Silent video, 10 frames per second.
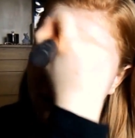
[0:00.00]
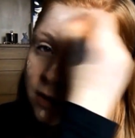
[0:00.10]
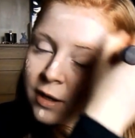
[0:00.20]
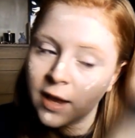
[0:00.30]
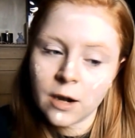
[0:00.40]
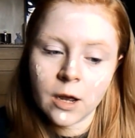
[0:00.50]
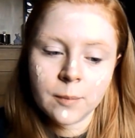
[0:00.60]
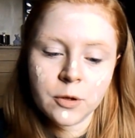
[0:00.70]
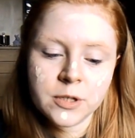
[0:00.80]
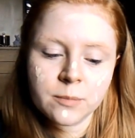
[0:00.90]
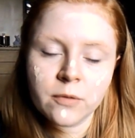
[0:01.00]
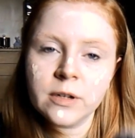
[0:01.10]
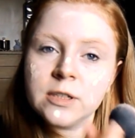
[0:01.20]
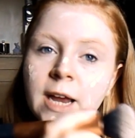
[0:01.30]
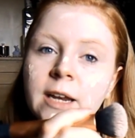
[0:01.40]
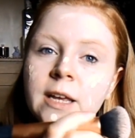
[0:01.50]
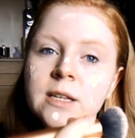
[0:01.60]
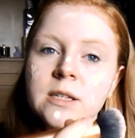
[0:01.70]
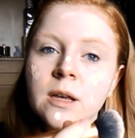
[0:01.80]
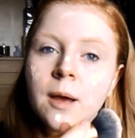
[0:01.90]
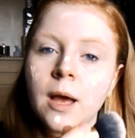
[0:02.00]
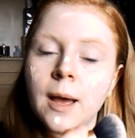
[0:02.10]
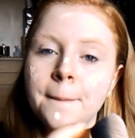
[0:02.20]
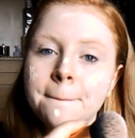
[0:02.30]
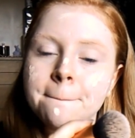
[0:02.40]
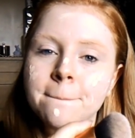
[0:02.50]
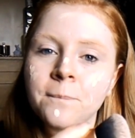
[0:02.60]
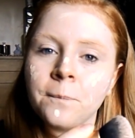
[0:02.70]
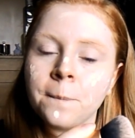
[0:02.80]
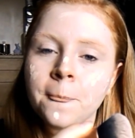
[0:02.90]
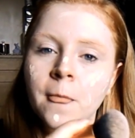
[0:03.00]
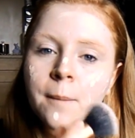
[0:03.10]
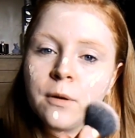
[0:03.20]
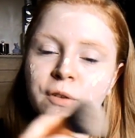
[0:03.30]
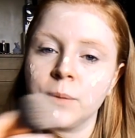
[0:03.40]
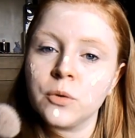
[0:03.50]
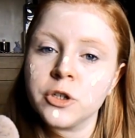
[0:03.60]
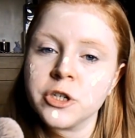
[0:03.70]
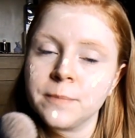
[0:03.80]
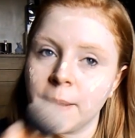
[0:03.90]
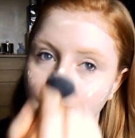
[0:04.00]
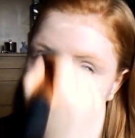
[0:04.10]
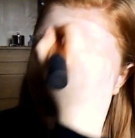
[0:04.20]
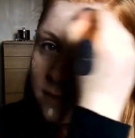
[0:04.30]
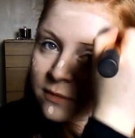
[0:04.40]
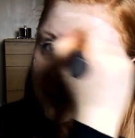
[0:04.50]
And again, I am using my Real Techniques buffing brush to blend that in.